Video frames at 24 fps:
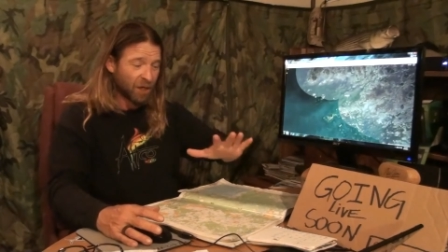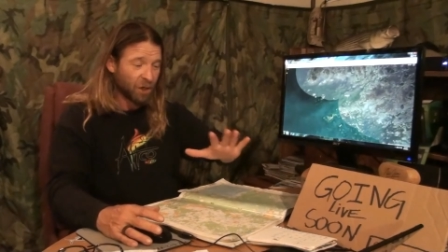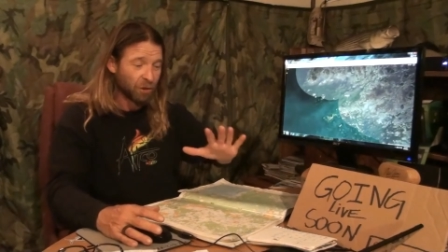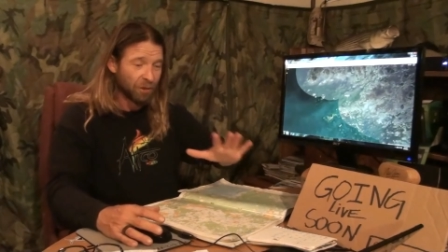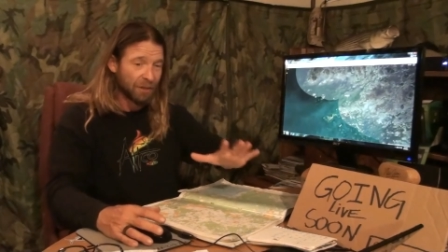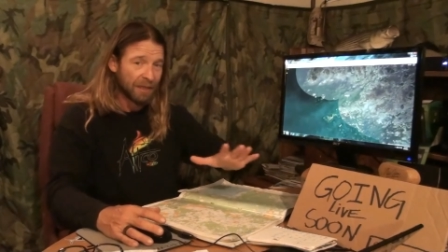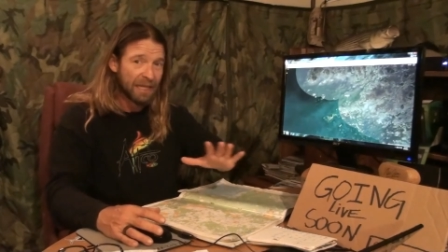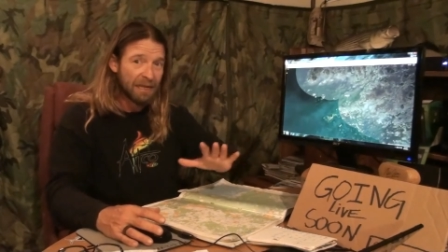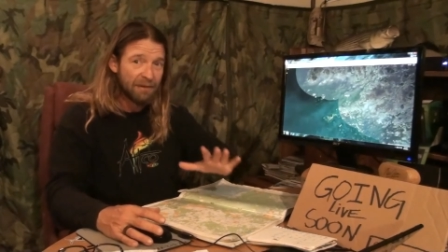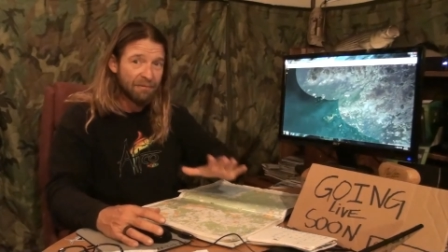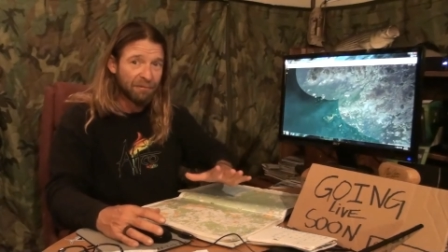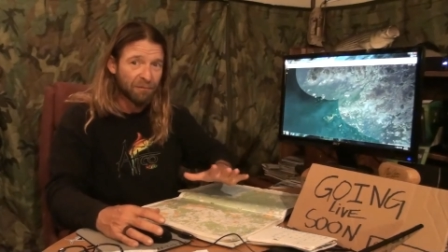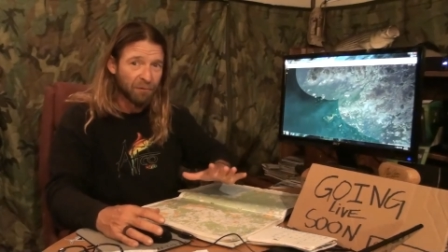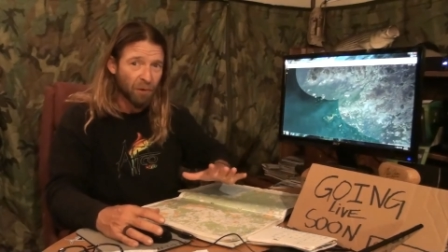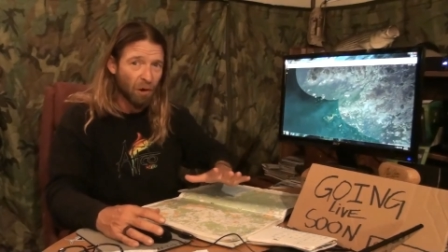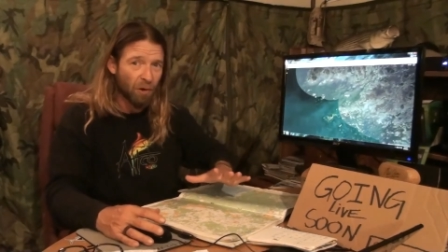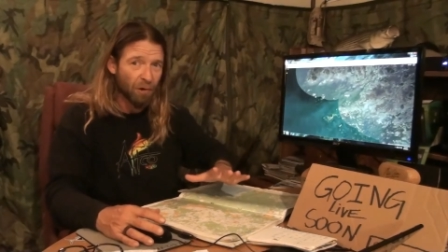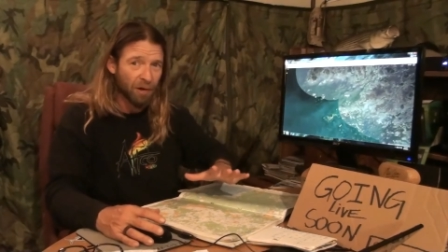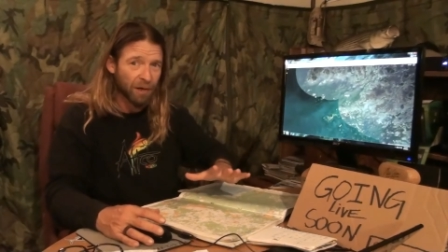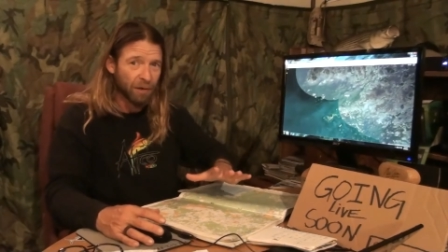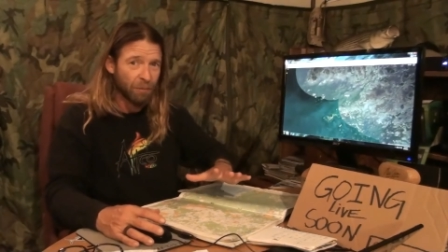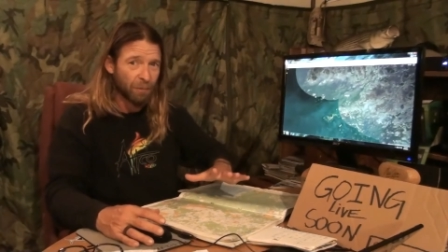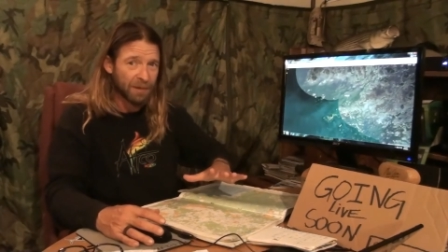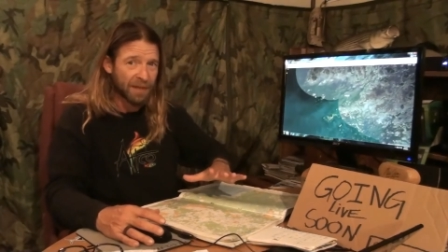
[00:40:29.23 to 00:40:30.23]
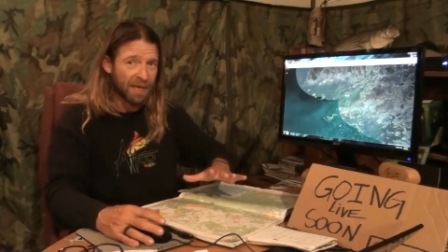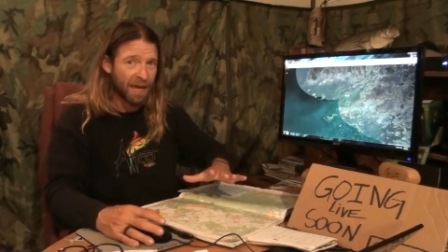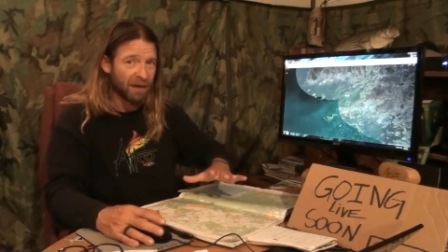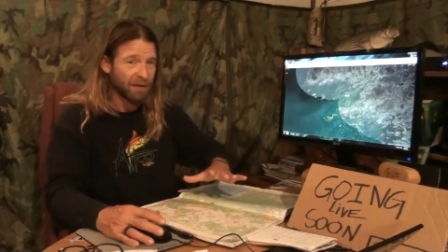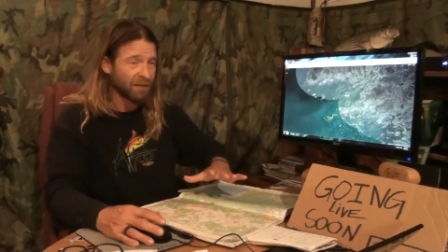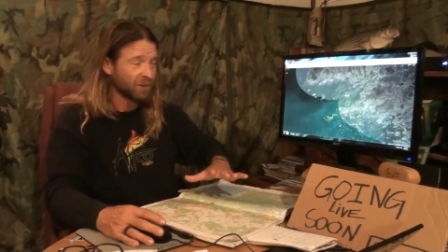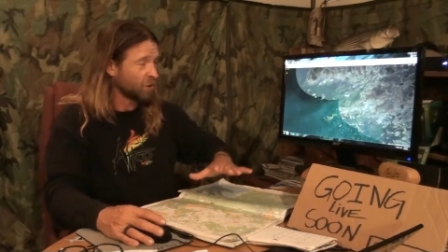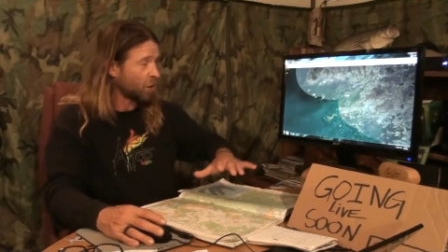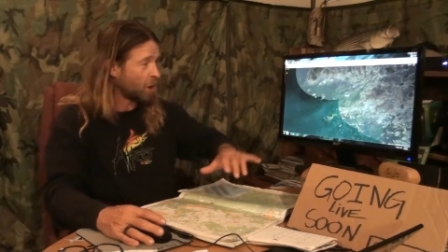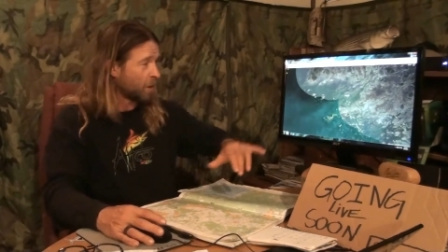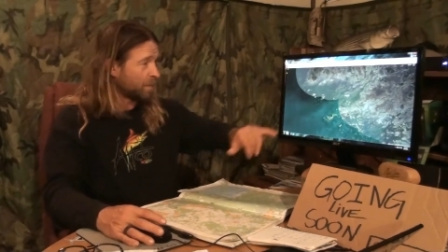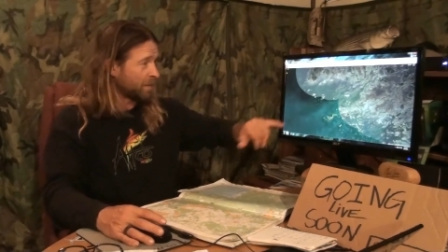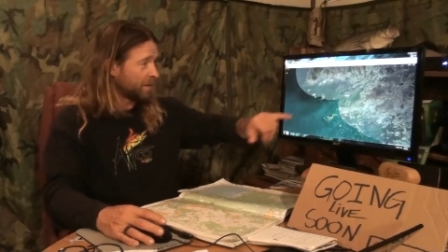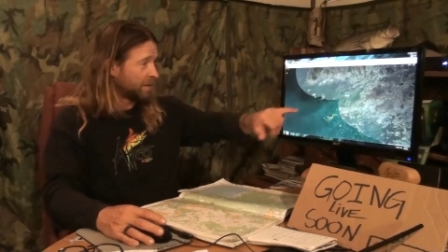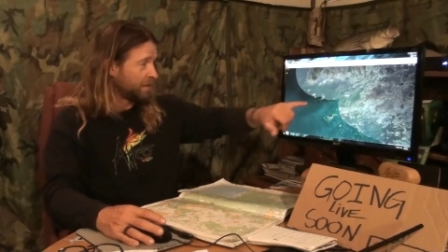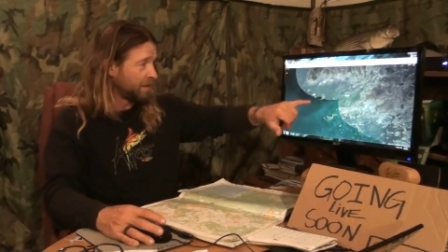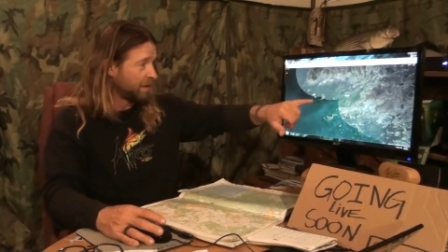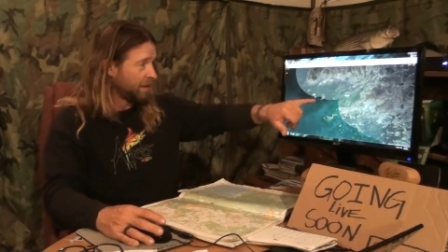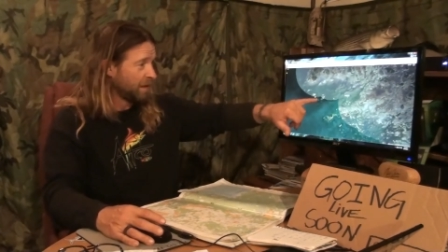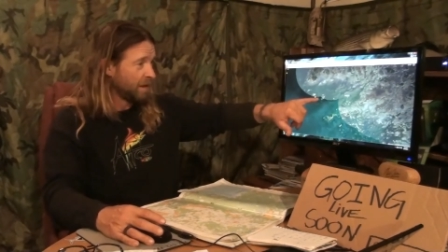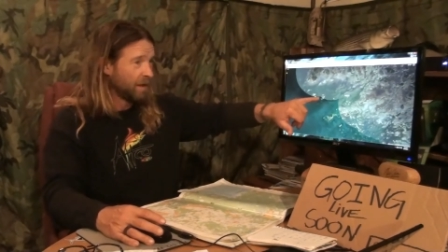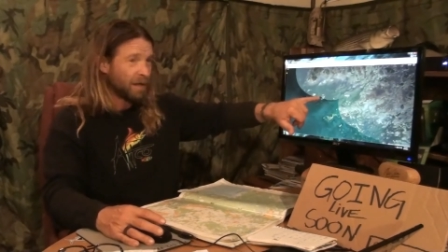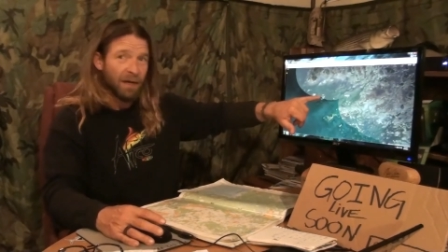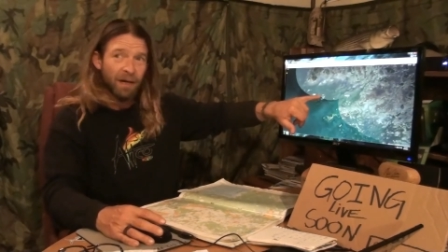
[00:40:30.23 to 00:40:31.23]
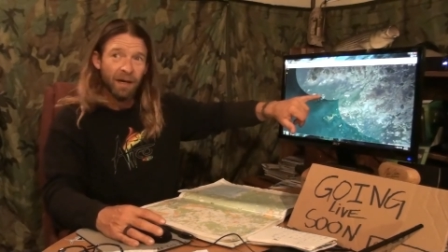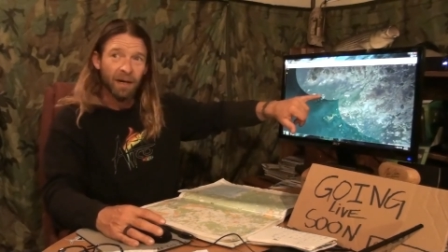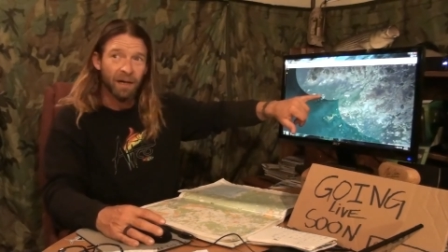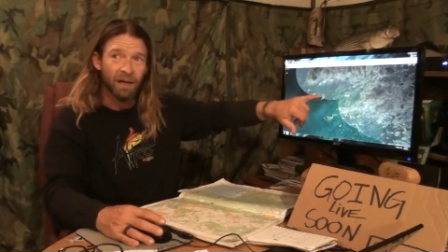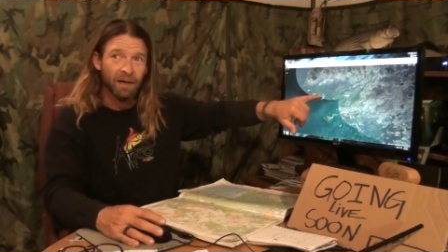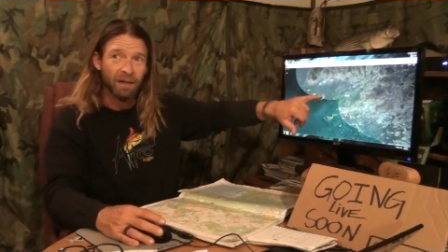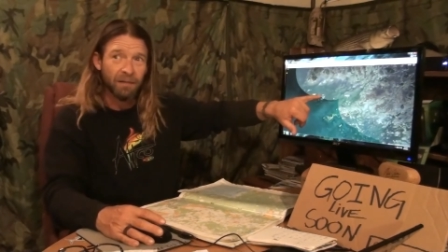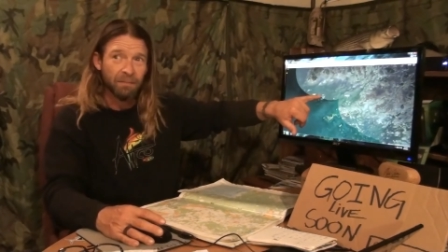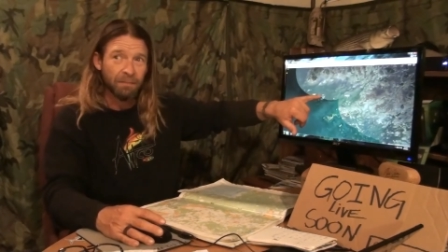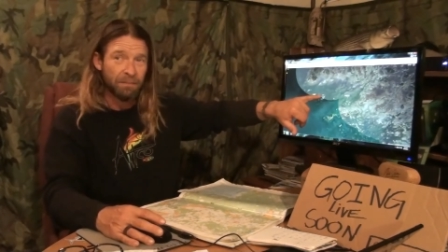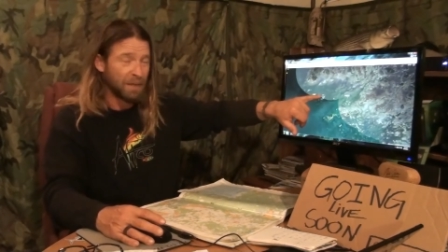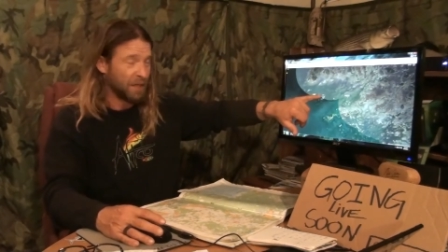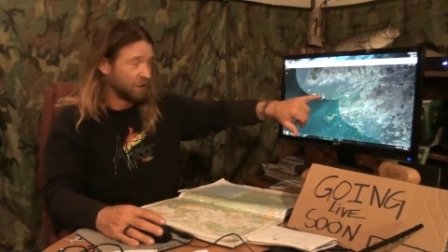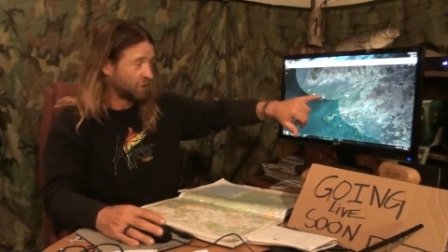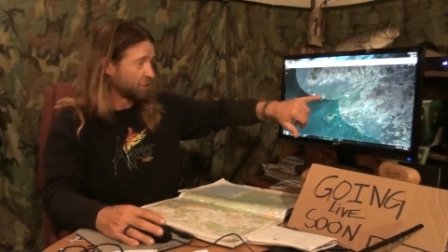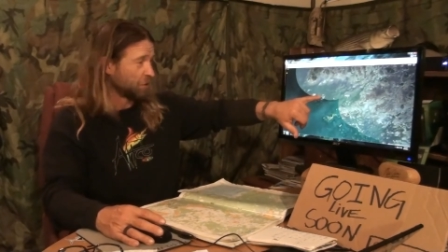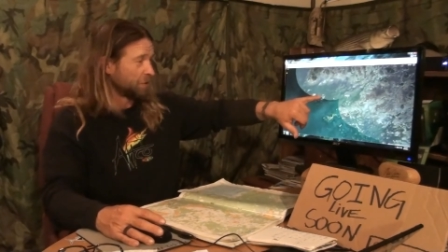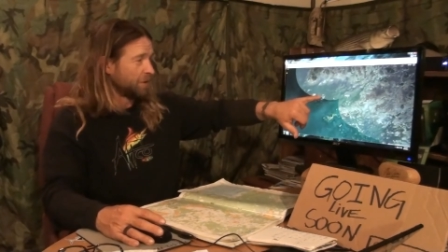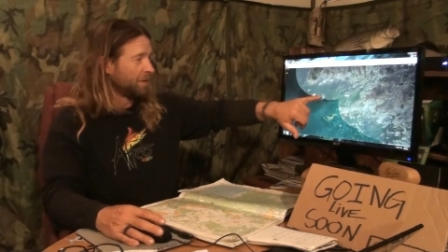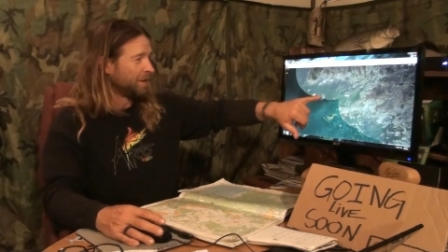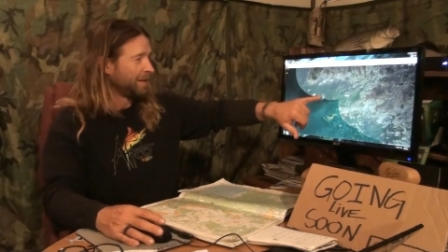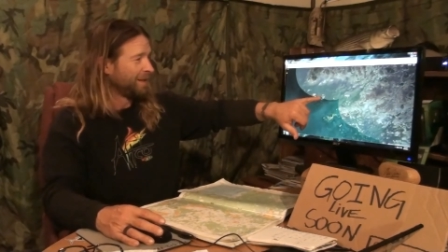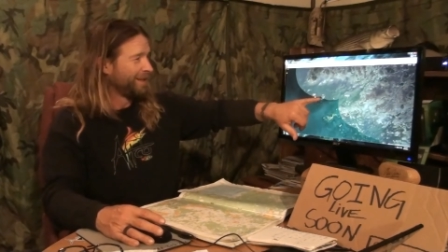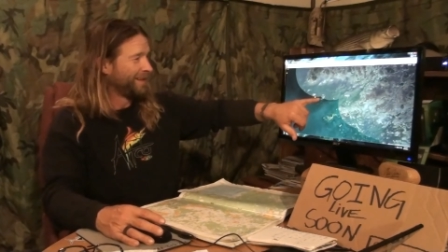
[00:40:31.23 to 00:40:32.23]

couldn't leave Florida without a tarpon picture.